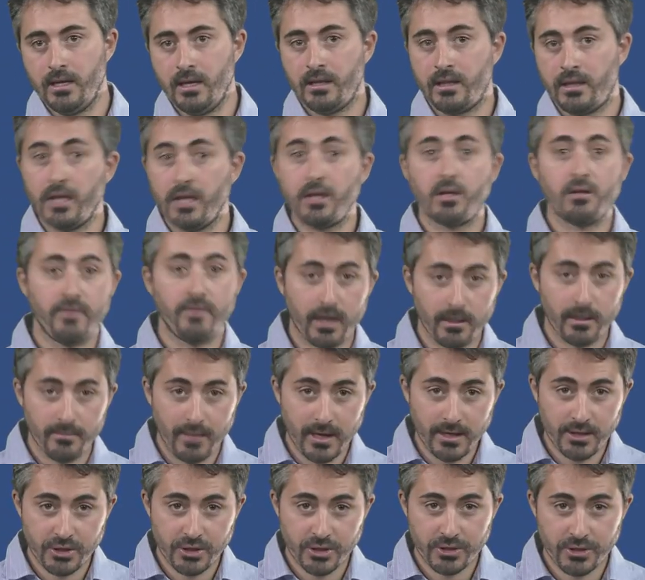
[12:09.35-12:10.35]
Thank you very
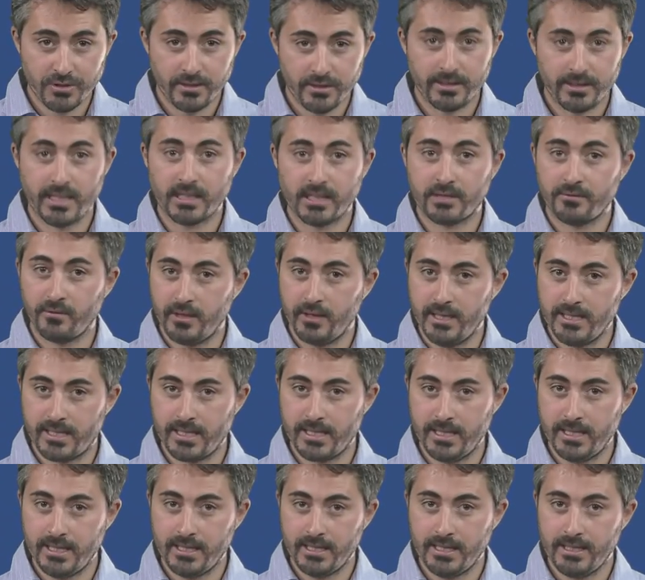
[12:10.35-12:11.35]
much, thanks for
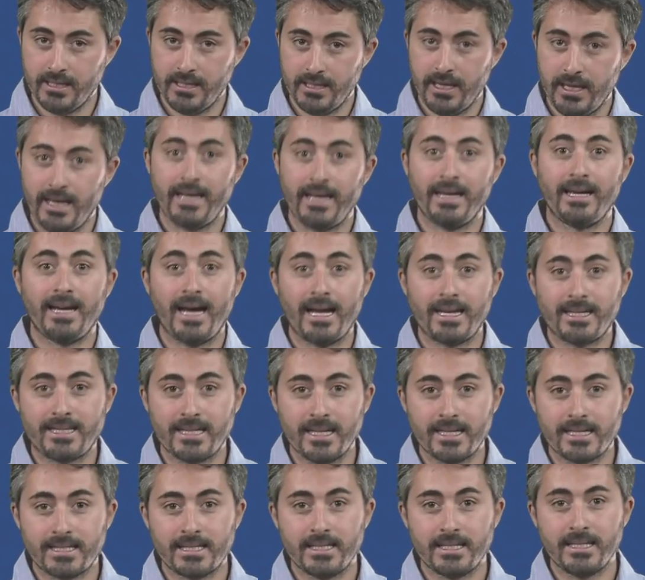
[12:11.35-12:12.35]
listening, and
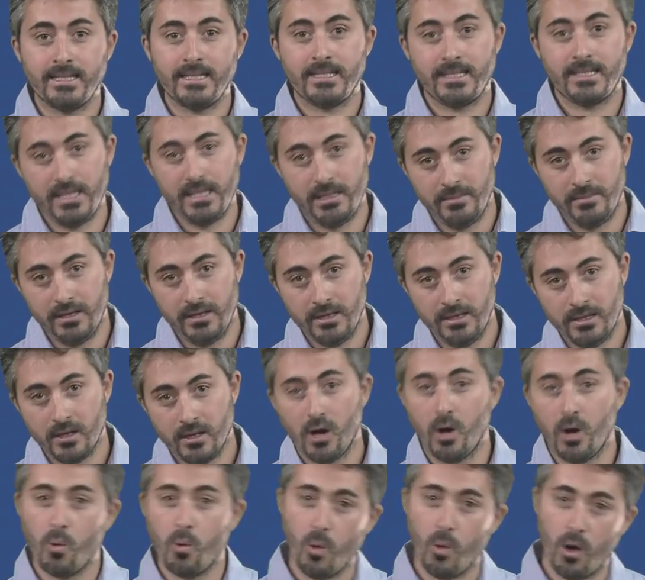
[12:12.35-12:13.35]
gratias tibi
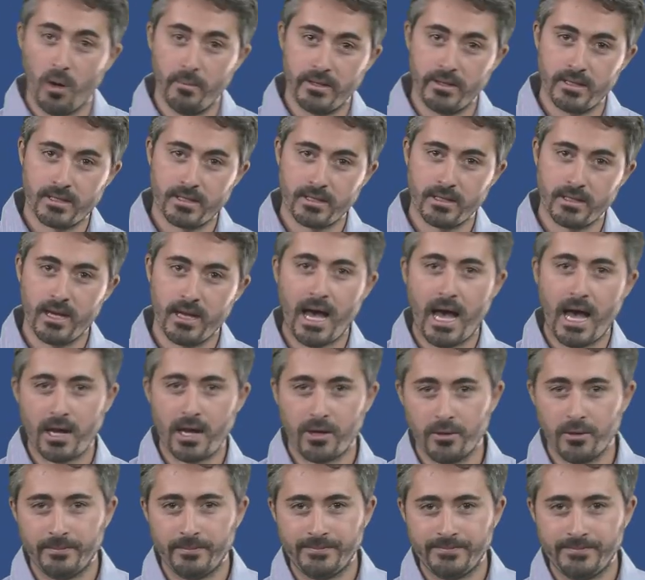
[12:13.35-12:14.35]
or vobis
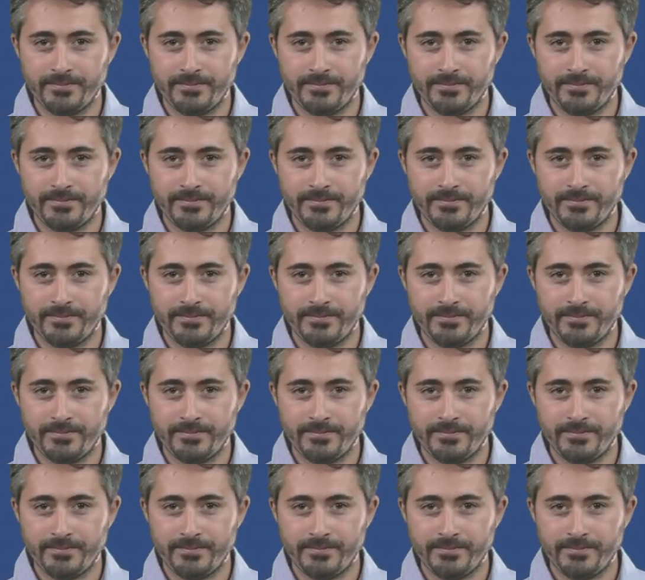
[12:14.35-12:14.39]
ago.